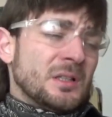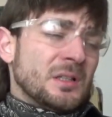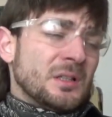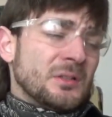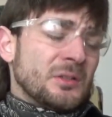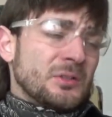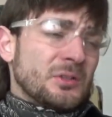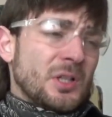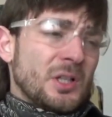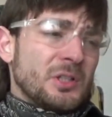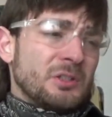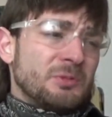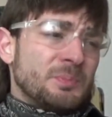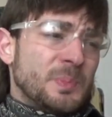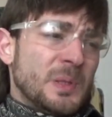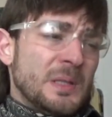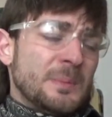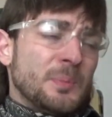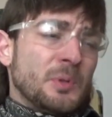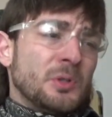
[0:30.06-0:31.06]
there's all these
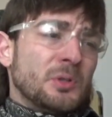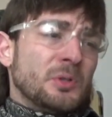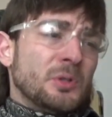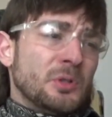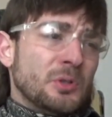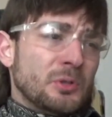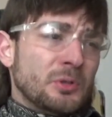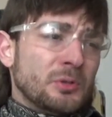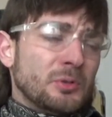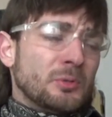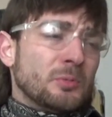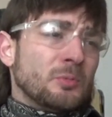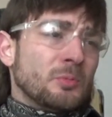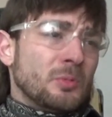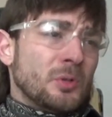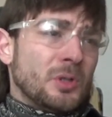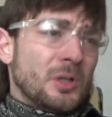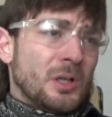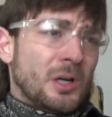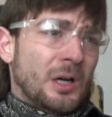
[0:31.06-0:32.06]
people who
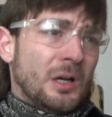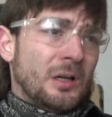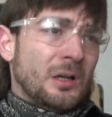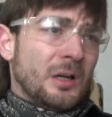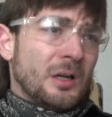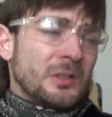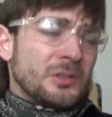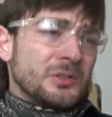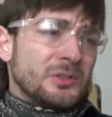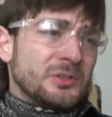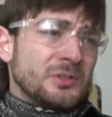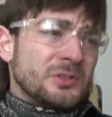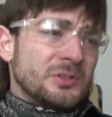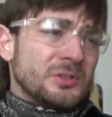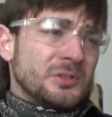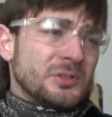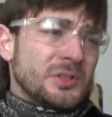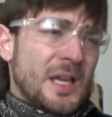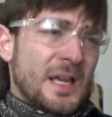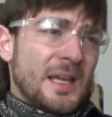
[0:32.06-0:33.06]
are
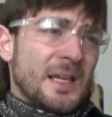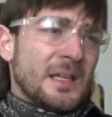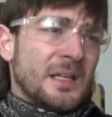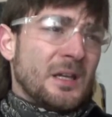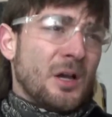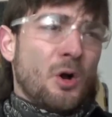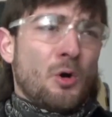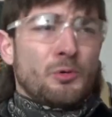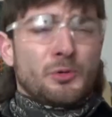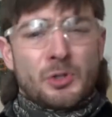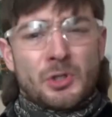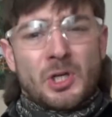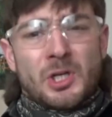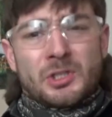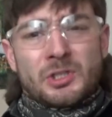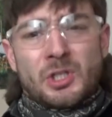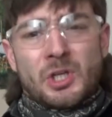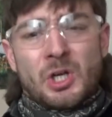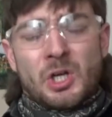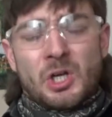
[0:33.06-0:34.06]
saying, "Oh, you're not
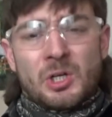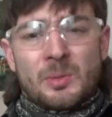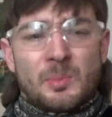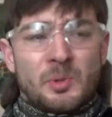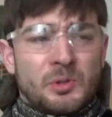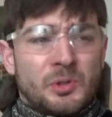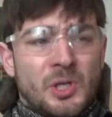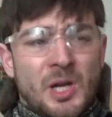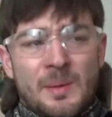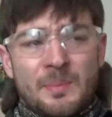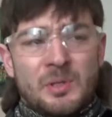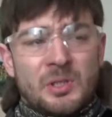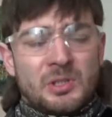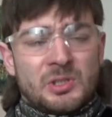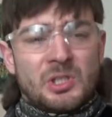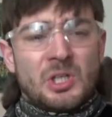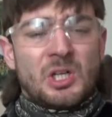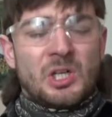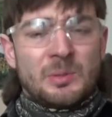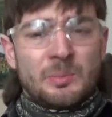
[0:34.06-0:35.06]
charitable. You're not being
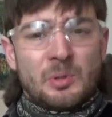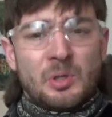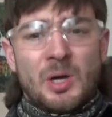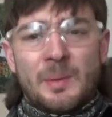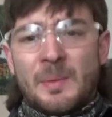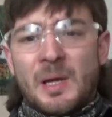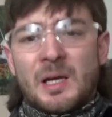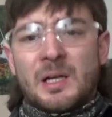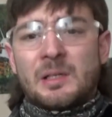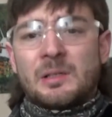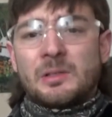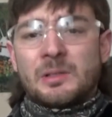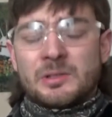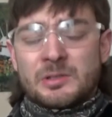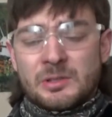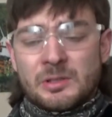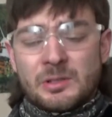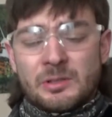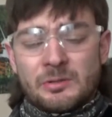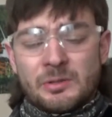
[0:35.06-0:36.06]
charitable. I'm not going to
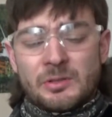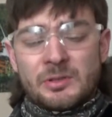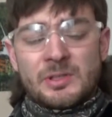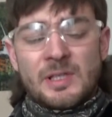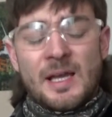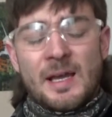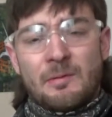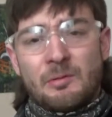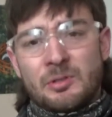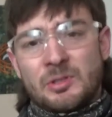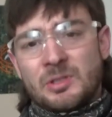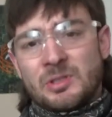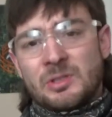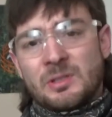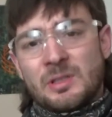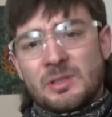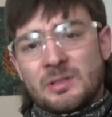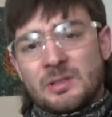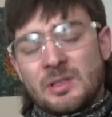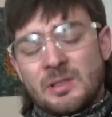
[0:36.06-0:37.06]
listen to you." There's that, which
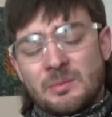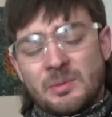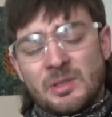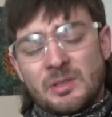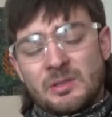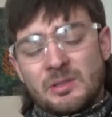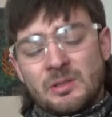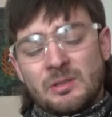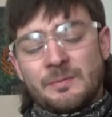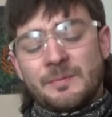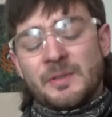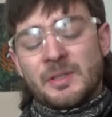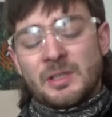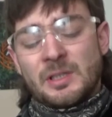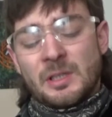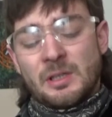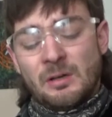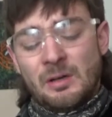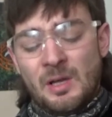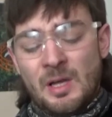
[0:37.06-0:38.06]
is going to be its own
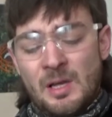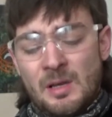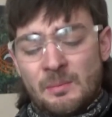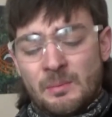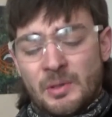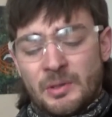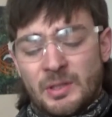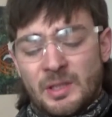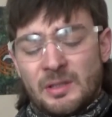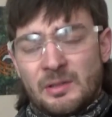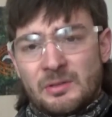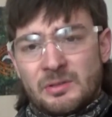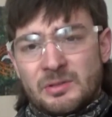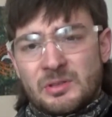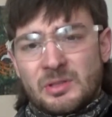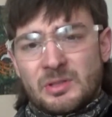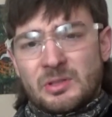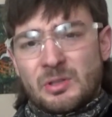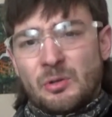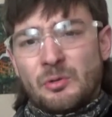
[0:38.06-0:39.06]
video. But then there's
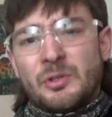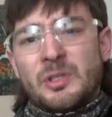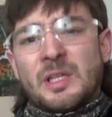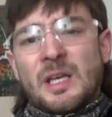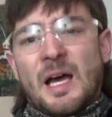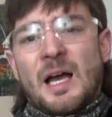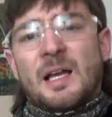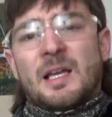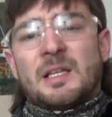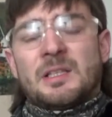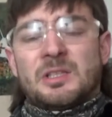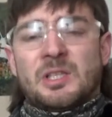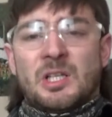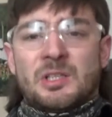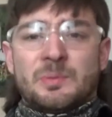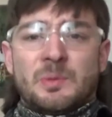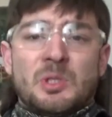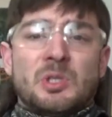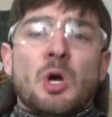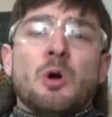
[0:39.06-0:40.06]
this, "Only God can judge
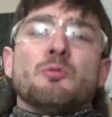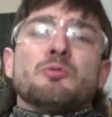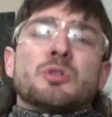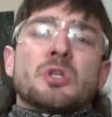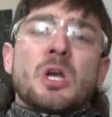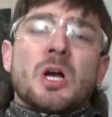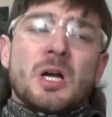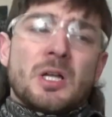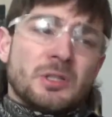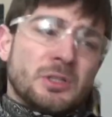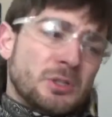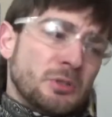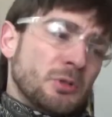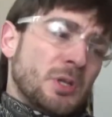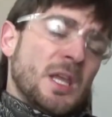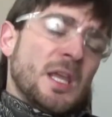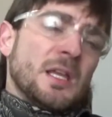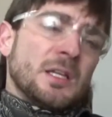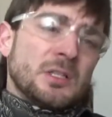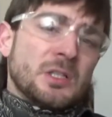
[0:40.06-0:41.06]
me. Don't judge. You
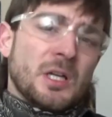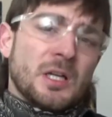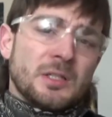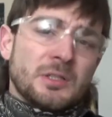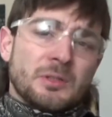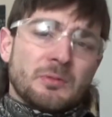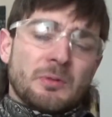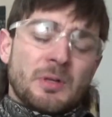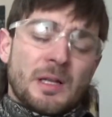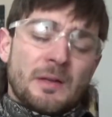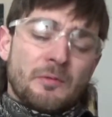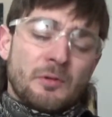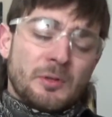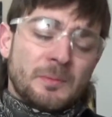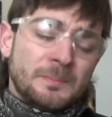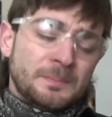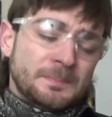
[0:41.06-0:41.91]
can't judge," or whatever.